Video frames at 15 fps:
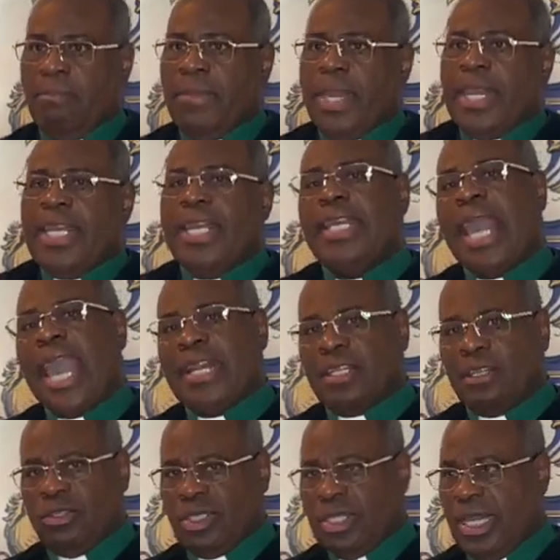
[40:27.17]
Man, he hacked
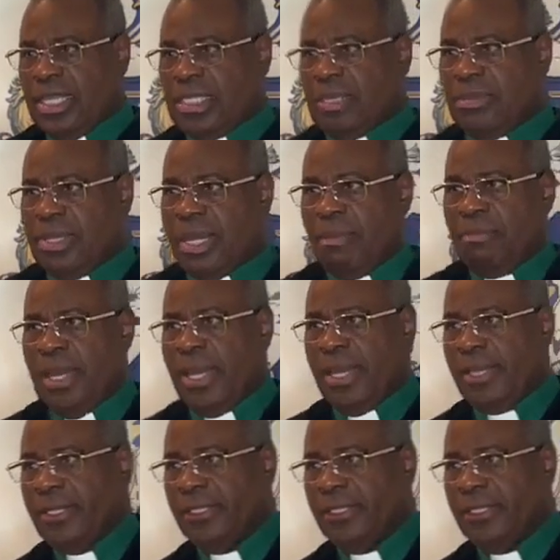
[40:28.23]
those things some kind of